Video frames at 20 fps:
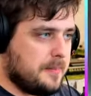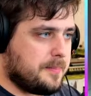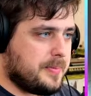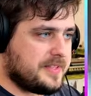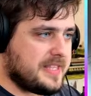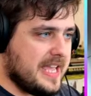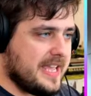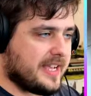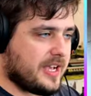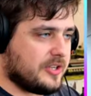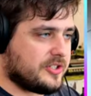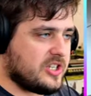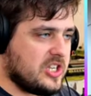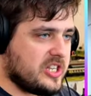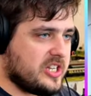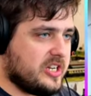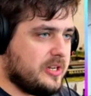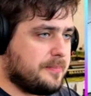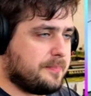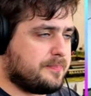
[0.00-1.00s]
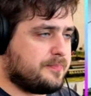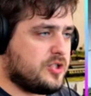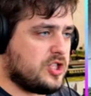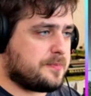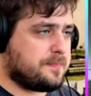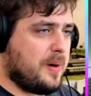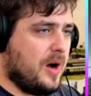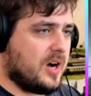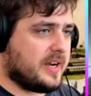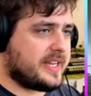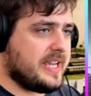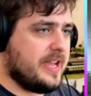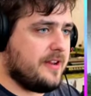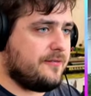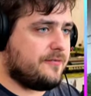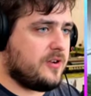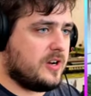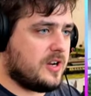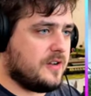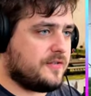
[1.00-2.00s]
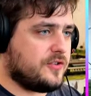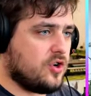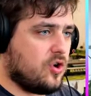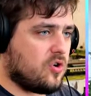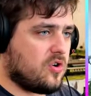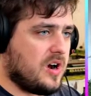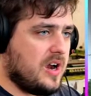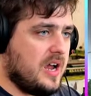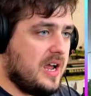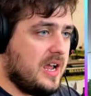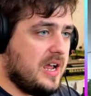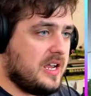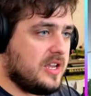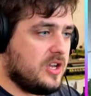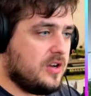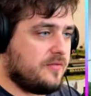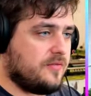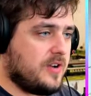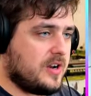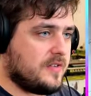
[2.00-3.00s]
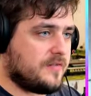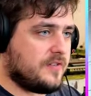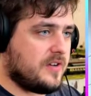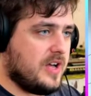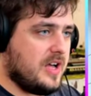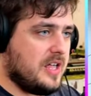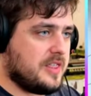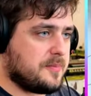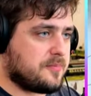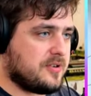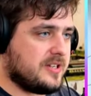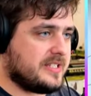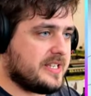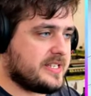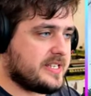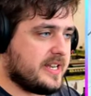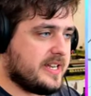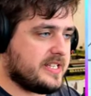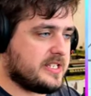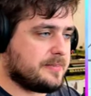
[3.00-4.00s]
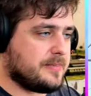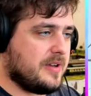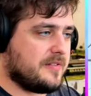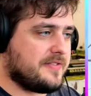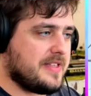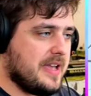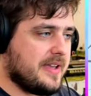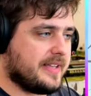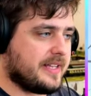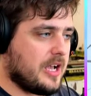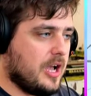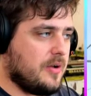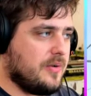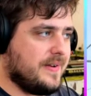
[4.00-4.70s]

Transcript: But there you go, Sutherland. Just park it in front of your, uh, in front of uh, the Princess Elizabeth. There you go.